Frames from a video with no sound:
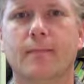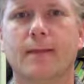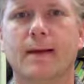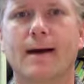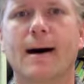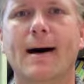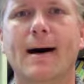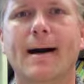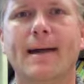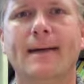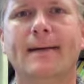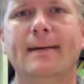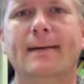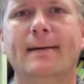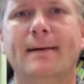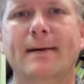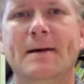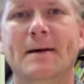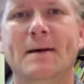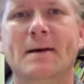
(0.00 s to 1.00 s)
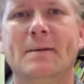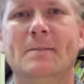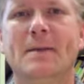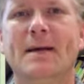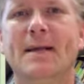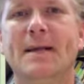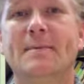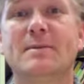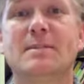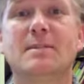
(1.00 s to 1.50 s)
Hi, my
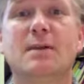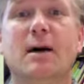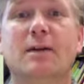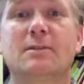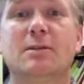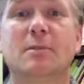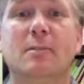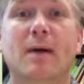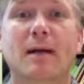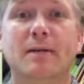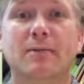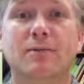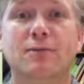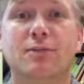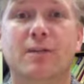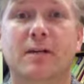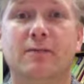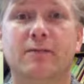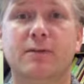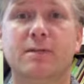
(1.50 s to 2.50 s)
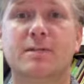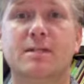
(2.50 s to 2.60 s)
name is Dr. Michael Jeffress.